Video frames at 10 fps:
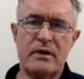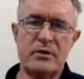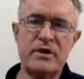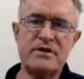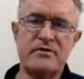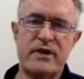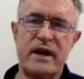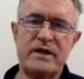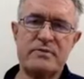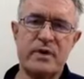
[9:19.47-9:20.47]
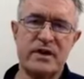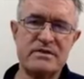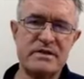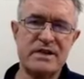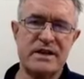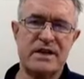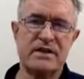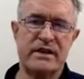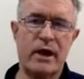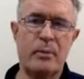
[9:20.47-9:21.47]
And the reason for that is because this can
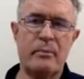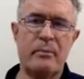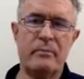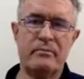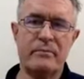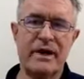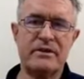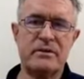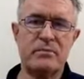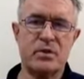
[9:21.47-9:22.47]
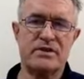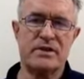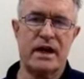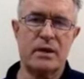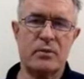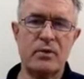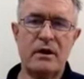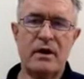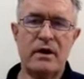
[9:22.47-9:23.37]
actually help make them more scalable